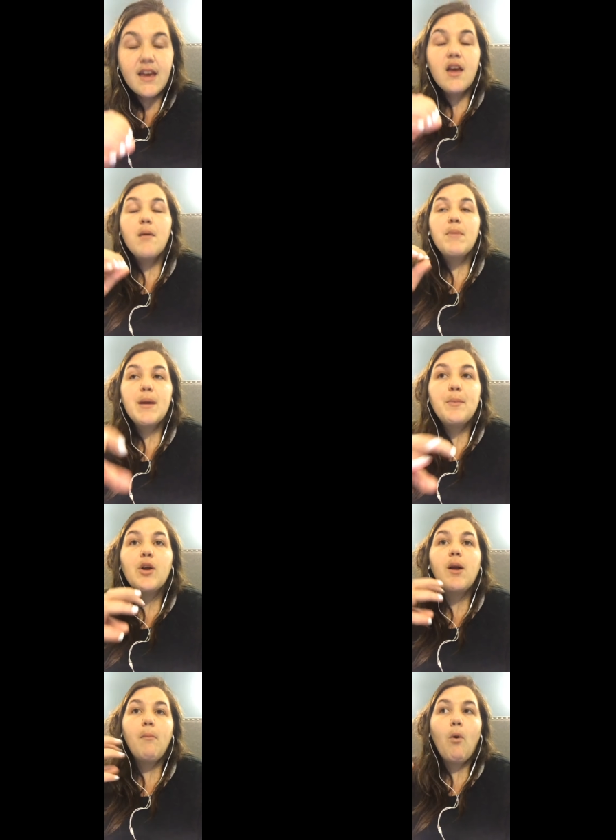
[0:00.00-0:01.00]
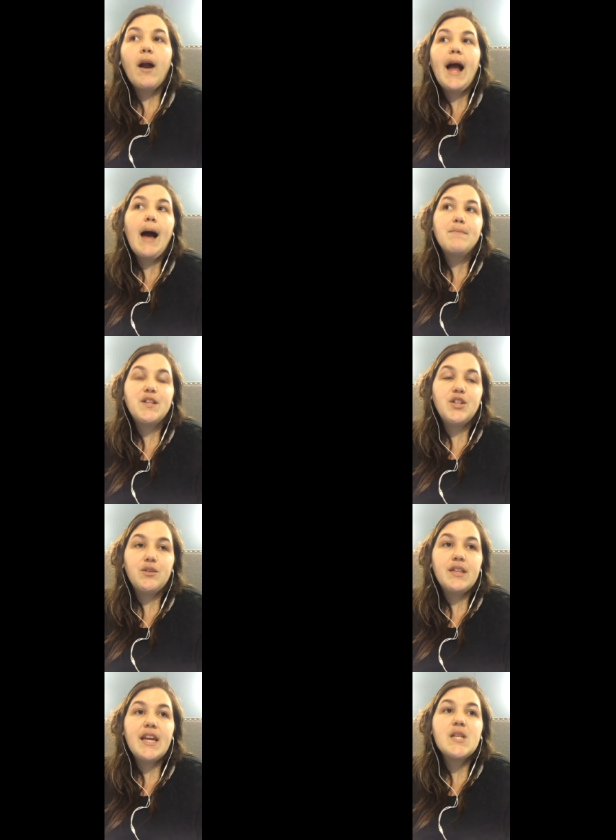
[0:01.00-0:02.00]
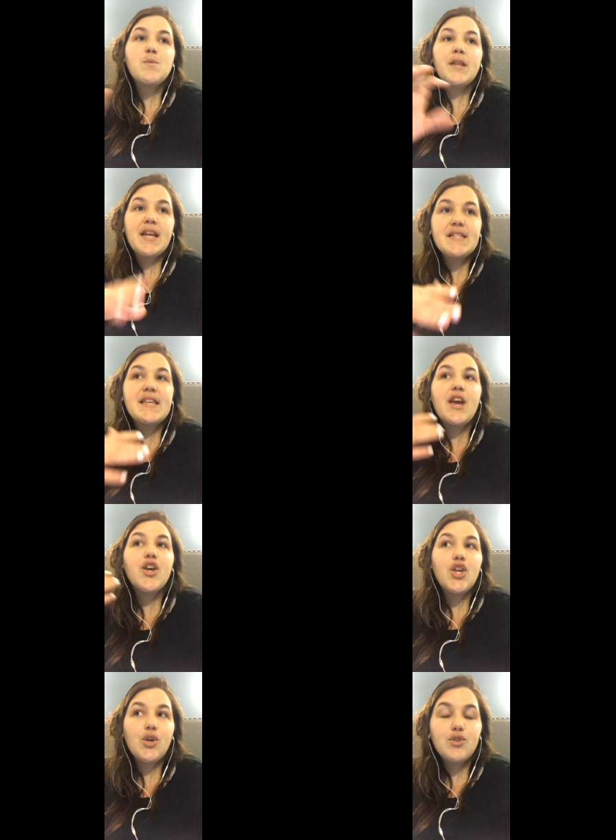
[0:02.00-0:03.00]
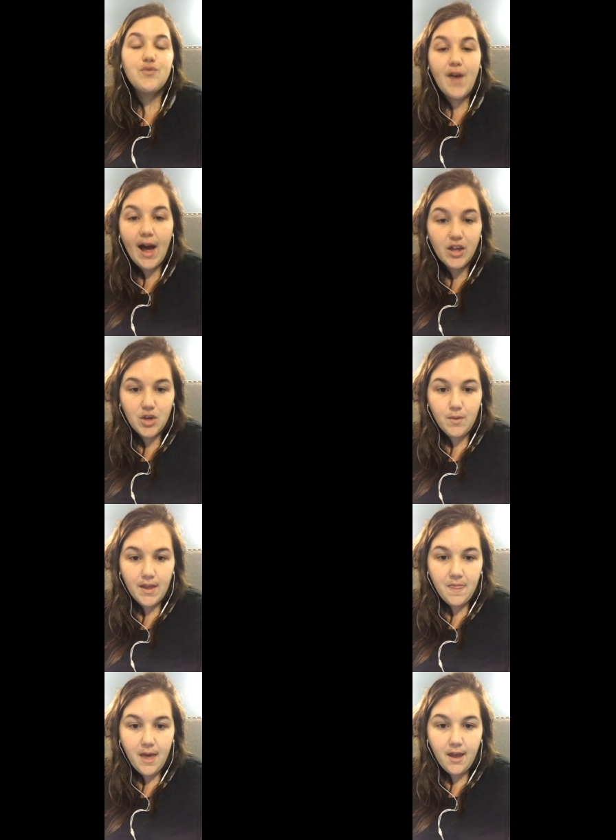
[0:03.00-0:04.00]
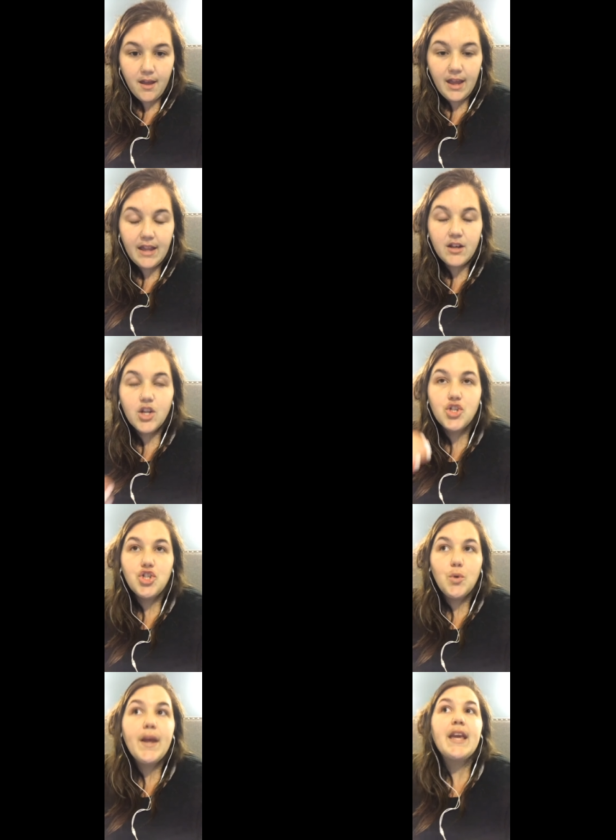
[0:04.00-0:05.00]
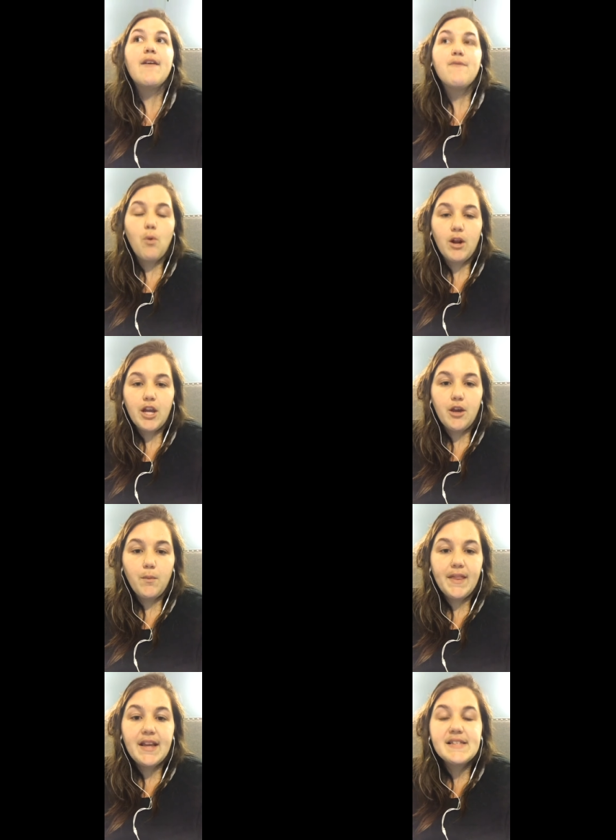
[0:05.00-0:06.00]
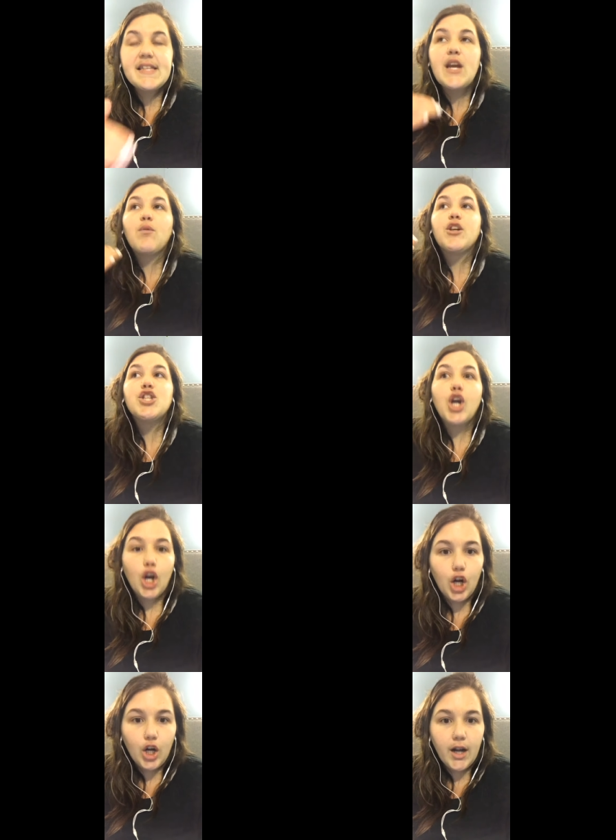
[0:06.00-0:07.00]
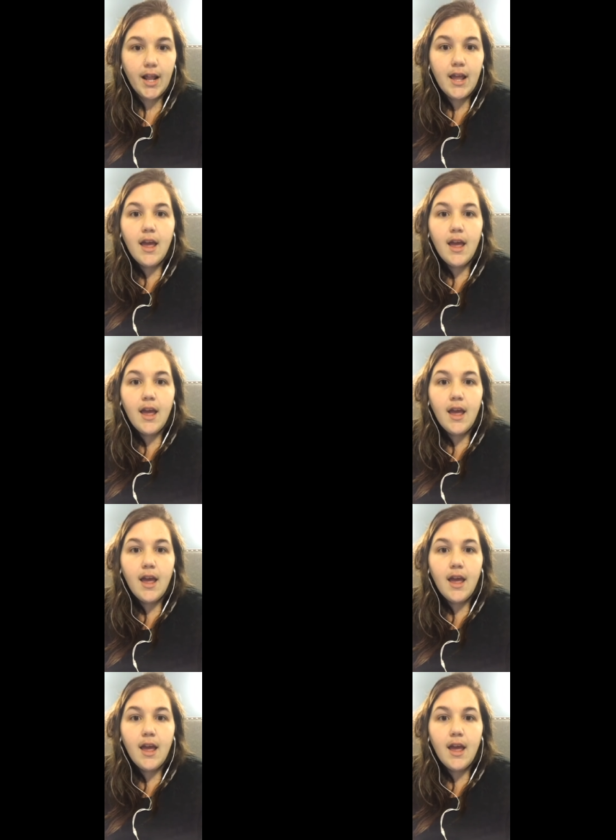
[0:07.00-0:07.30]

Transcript: people are more apt to do things when they see a huge value in doing it for you, when they see a return.